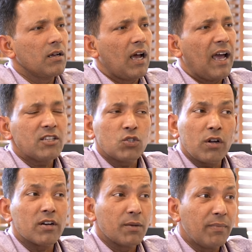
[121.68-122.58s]
has
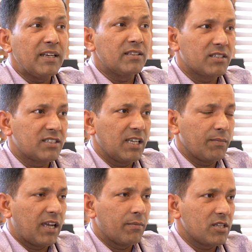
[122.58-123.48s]
not remained the
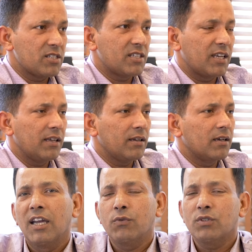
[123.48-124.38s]
same, I must say.
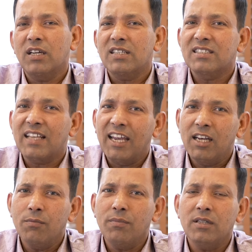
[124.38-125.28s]
It was the
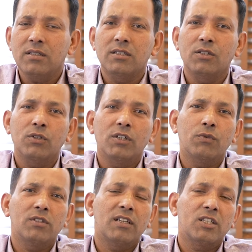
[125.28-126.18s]
assignment, you know, it
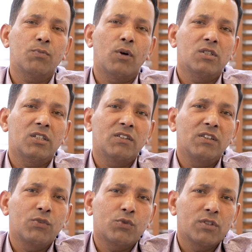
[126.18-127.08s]
was the
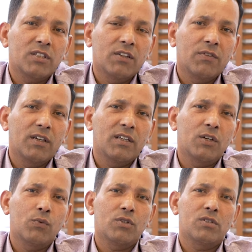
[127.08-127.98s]
responsibility which was given,
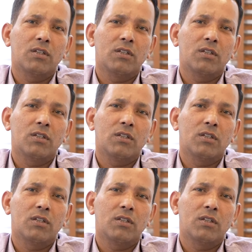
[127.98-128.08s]
it was